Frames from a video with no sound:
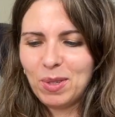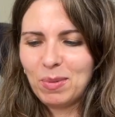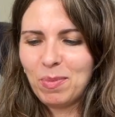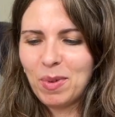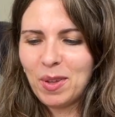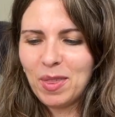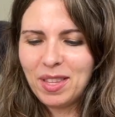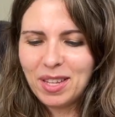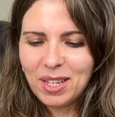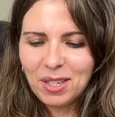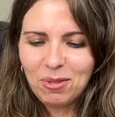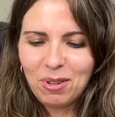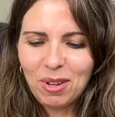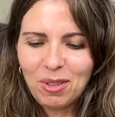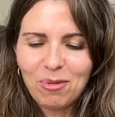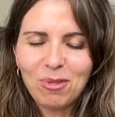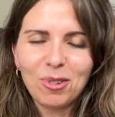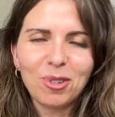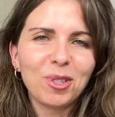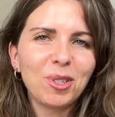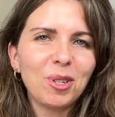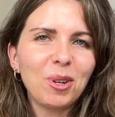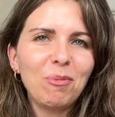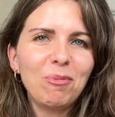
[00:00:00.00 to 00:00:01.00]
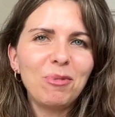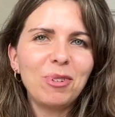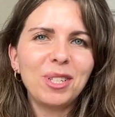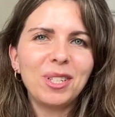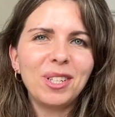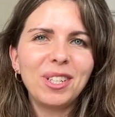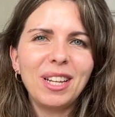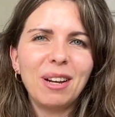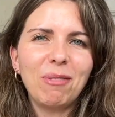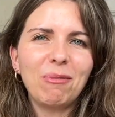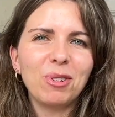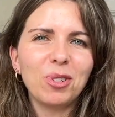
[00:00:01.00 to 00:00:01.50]
but this one, for some
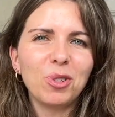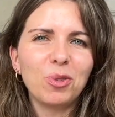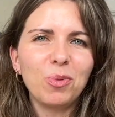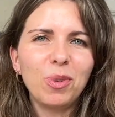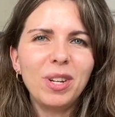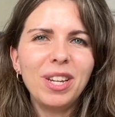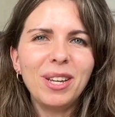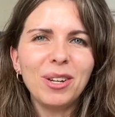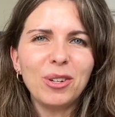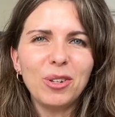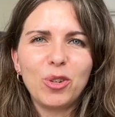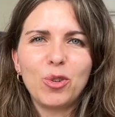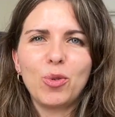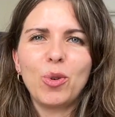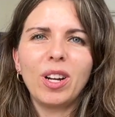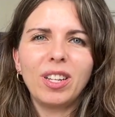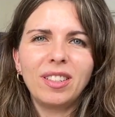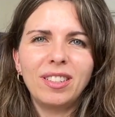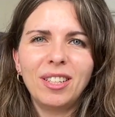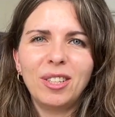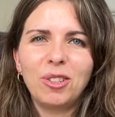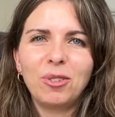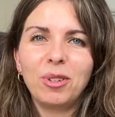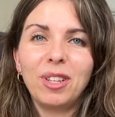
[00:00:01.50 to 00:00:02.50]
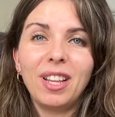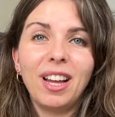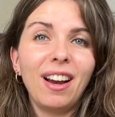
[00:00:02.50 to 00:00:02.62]
reason, I was really attracted to it.